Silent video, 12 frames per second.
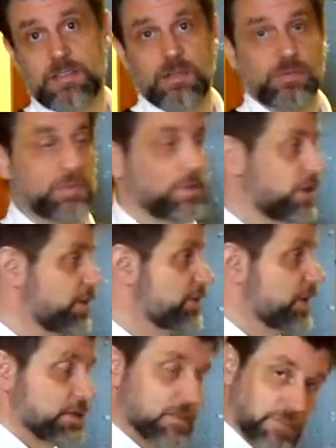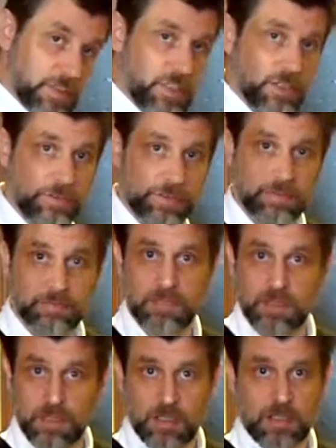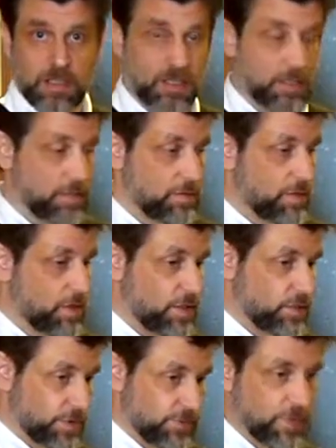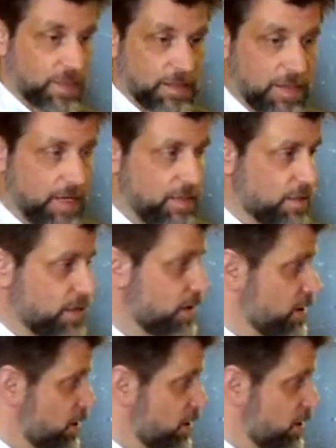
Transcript: I will update the video and reflect that.